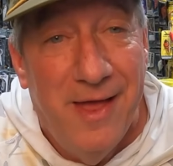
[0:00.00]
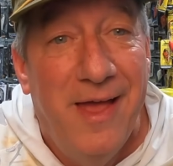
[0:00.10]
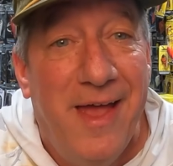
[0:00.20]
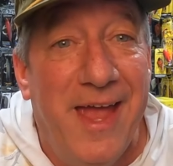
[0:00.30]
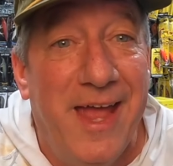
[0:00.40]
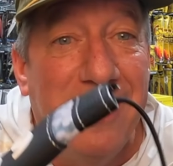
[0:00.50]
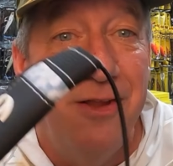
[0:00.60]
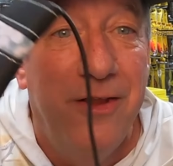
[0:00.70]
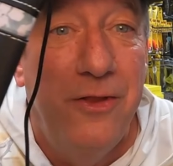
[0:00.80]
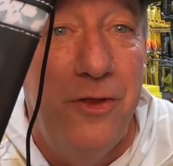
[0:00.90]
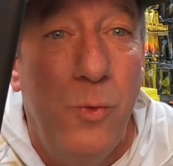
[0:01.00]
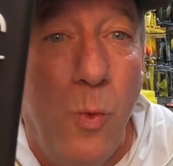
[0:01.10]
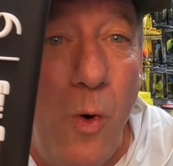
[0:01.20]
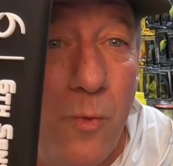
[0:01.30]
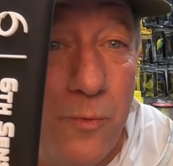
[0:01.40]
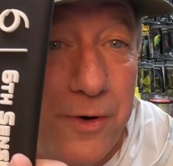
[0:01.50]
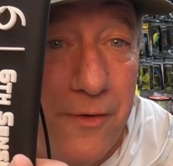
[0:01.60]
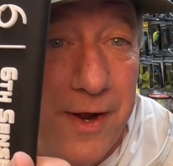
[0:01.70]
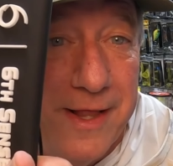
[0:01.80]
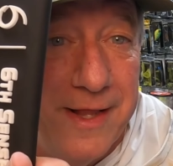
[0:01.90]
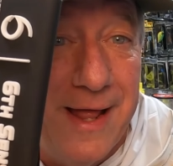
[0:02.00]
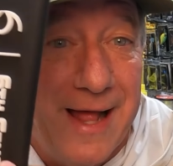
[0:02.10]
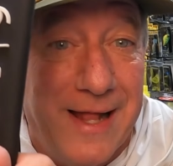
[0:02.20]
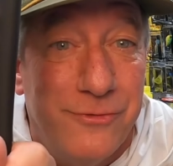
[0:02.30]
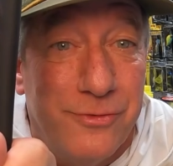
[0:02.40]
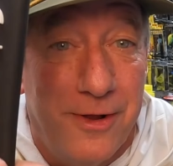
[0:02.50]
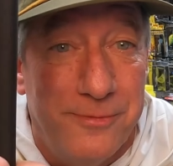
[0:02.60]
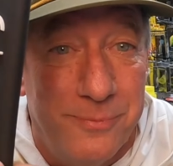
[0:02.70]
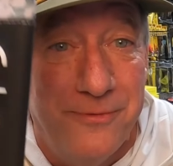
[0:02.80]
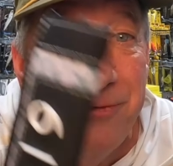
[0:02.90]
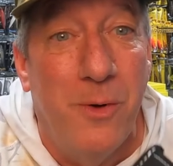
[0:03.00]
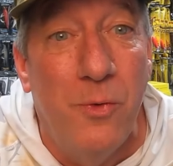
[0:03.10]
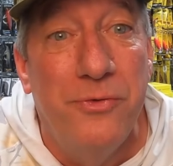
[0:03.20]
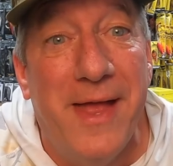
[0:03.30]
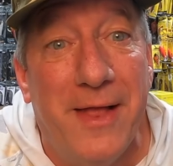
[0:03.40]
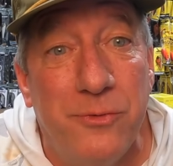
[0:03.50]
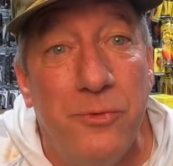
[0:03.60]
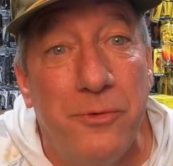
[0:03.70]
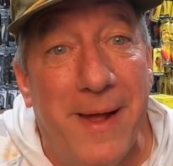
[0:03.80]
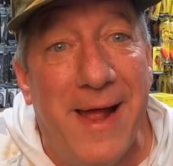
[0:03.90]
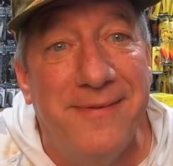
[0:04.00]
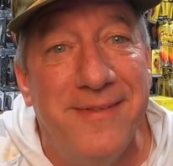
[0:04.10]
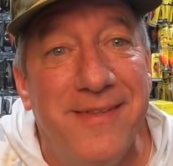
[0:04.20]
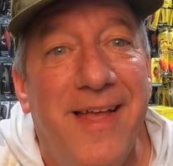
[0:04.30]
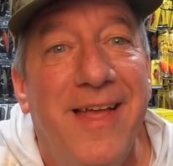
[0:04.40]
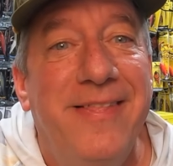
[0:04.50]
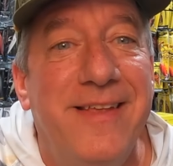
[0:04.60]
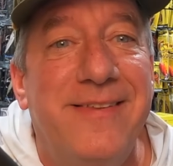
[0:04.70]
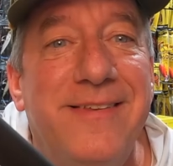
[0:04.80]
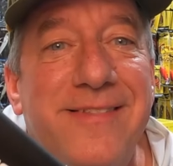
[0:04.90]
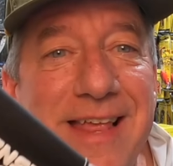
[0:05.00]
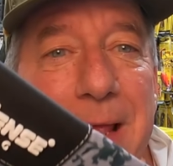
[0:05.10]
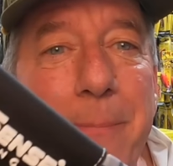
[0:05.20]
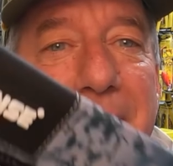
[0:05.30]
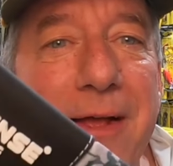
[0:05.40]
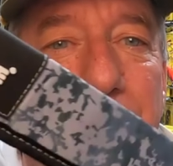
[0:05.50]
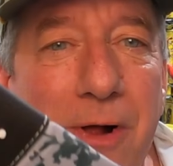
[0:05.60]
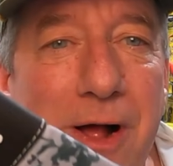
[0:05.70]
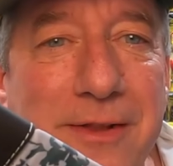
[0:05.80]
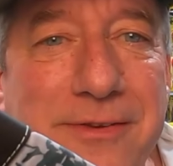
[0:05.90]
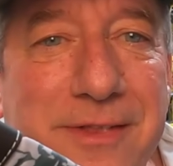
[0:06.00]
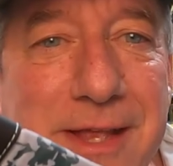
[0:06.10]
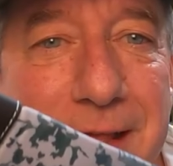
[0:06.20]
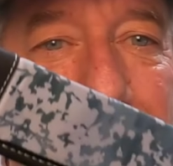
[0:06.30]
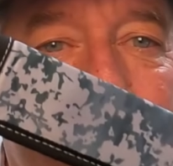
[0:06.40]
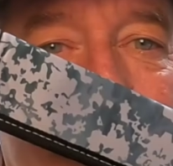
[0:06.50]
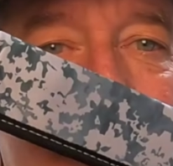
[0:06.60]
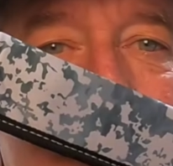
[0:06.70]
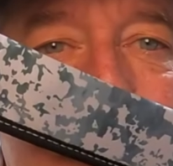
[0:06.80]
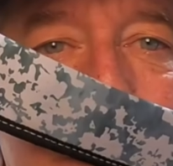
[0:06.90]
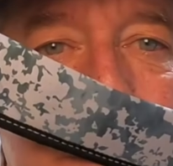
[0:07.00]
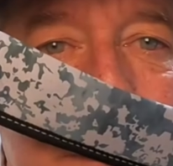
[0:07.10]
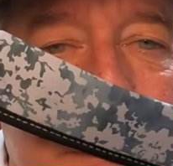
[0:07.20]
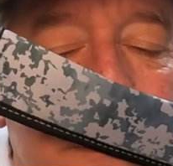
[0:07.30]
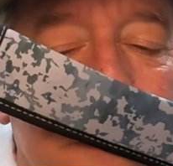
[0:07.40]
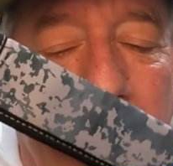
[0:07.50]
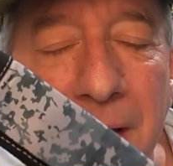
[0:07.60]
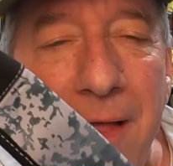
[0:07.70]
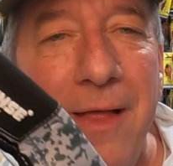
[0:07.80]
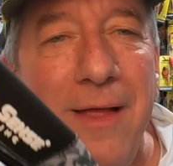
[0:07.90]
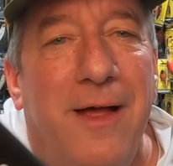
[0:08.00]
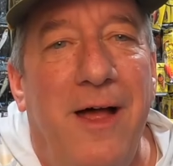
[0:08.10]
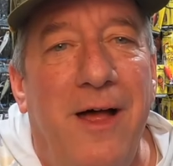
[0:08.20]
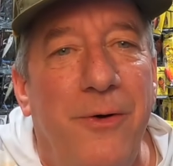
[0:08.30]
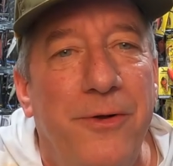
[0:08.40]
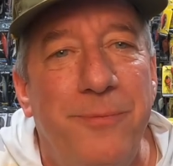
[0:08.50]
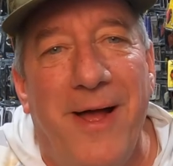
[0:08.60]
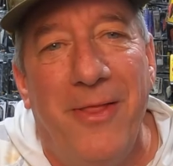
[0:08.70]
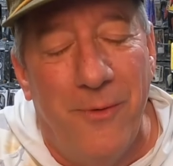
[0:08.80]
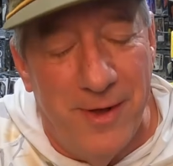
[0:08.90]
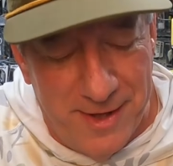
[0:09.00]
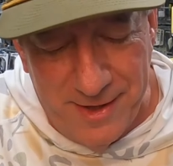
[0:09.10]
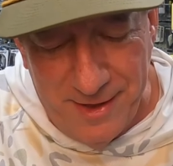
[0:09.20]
and you won't regret it. Trust me, from old South Georgia Bassin, this is the best rod sleeve, which by the way,